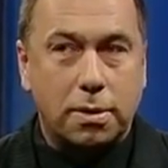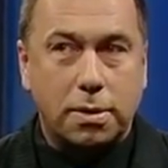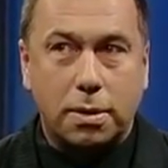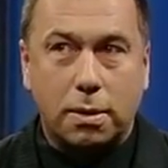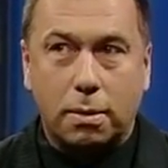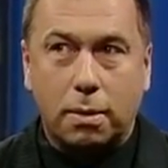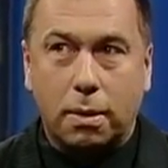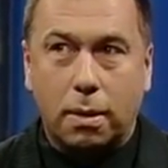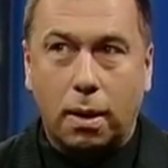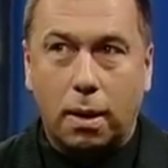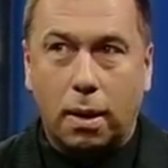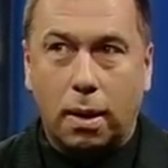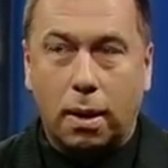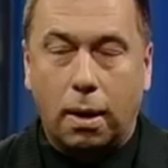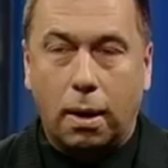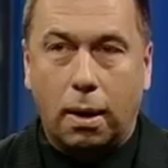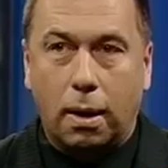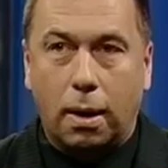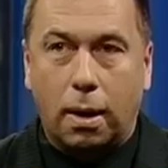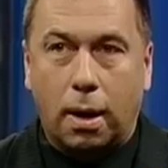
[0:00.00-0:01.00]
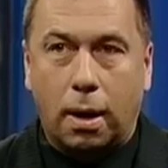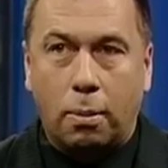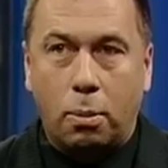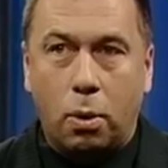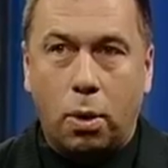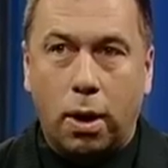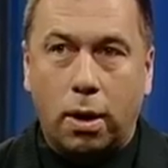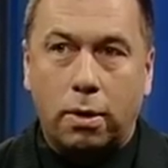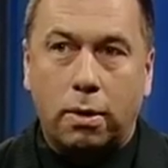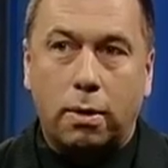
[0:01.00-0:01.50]
So I'm
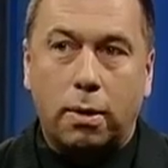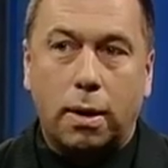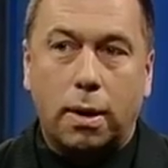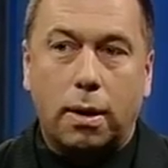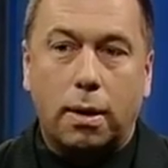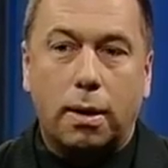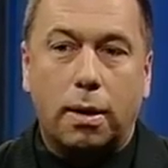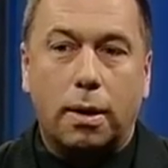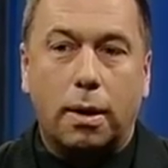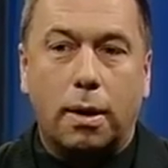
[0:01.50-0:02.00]
wondering